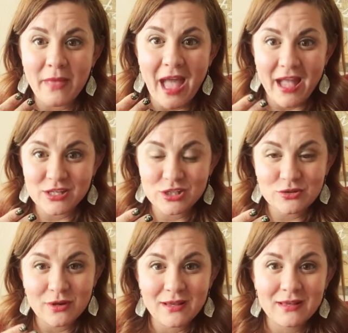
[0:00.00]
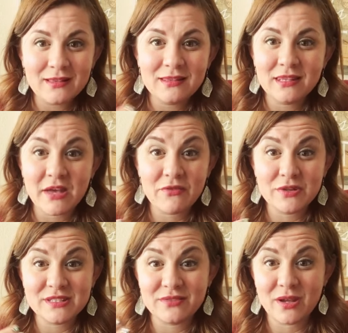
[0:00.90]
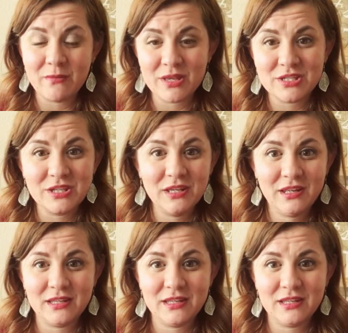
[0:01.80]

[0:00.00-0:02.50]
extra levels of commission